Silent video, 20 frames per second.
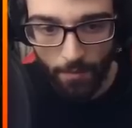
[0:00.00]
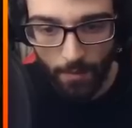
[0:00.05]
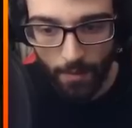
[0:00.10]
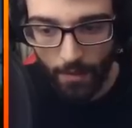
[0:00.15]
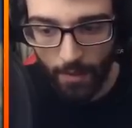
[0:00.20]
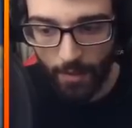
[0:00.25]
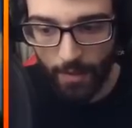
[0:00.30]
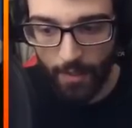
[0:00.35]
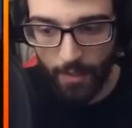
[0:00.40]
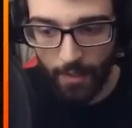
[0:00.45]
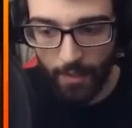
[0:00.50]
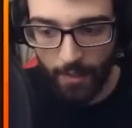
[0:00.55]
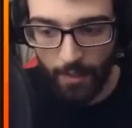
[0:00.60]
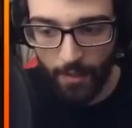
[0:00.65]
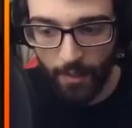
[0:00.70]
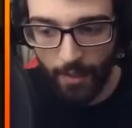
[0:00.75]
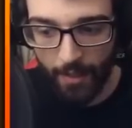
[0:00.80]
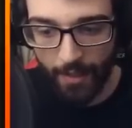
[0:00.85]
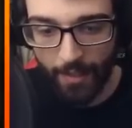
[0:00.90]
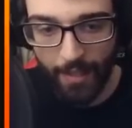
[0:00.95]

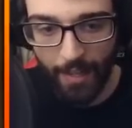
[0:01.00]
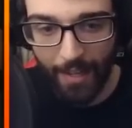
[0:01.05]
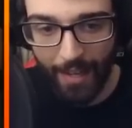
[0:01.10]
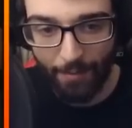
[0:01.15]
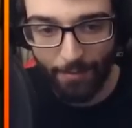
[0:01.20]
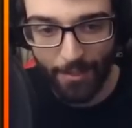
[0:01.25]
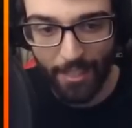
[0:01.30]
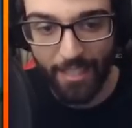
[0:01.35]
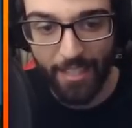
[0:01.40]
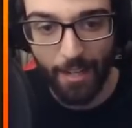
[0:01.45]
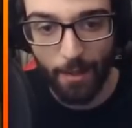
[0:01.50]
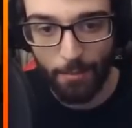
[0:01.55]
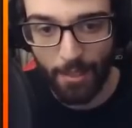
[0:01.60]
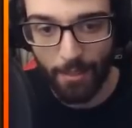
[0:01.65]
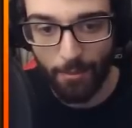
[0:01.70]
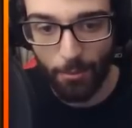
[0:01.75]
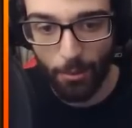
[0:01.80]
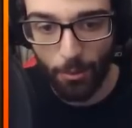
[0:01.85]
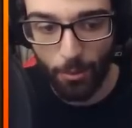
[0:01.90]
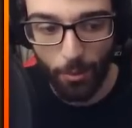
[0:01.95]
And I have to get up
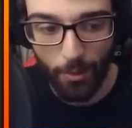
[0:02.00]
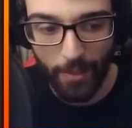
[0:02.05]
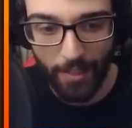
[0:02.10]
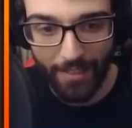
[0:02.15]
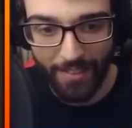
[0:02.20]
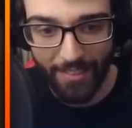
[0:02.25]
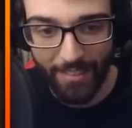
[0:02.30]
there real quick.